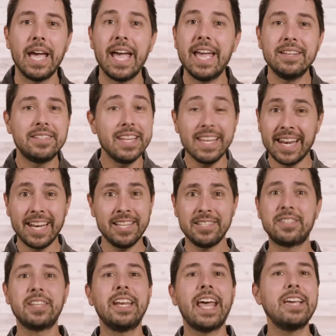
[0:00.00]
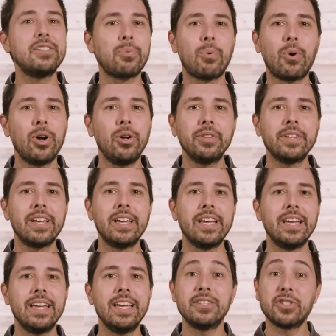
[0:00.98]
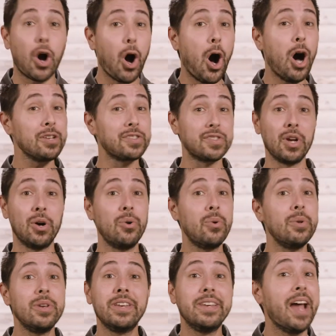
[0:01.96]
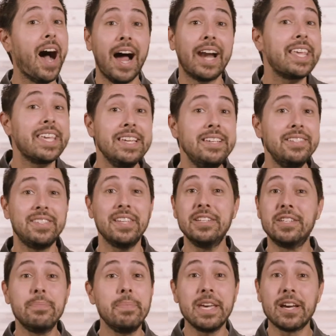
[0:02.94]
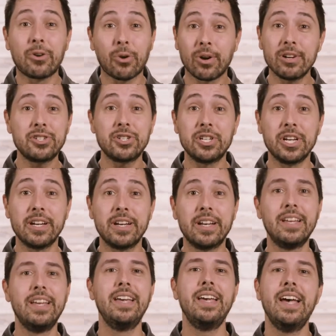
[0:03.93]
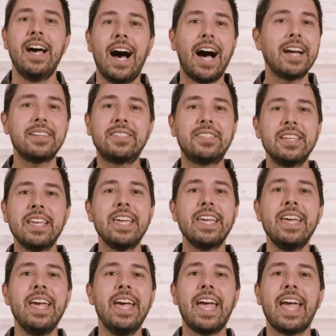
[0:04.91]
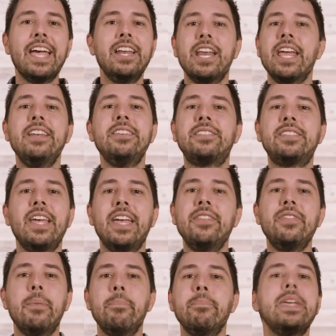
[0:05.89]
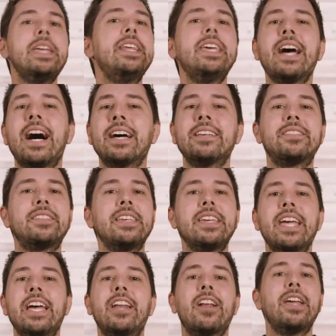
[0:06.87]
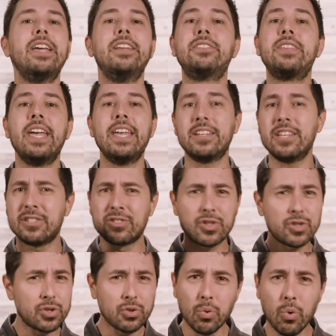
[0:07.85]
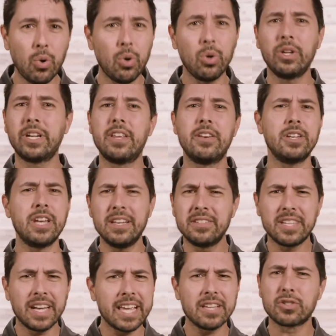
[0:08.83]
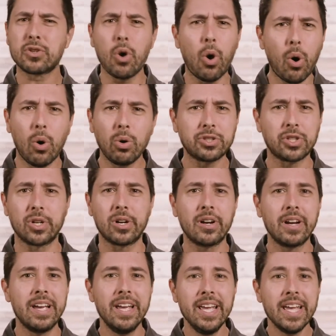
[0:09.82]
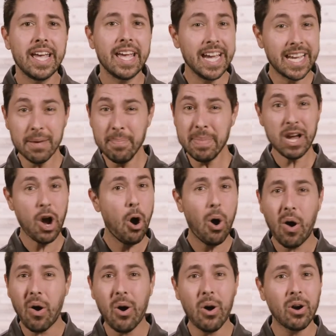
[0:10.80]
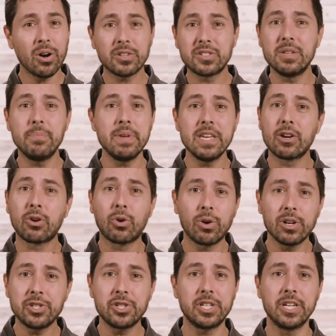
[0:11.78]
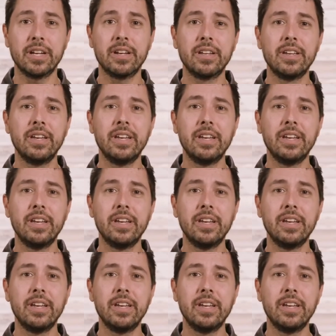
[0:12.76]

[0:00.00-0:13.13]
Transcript: And in today's world, it's also not easy to be a Christian. I see in the media, I see in school and in today's culture, it can be hard to be a Christian.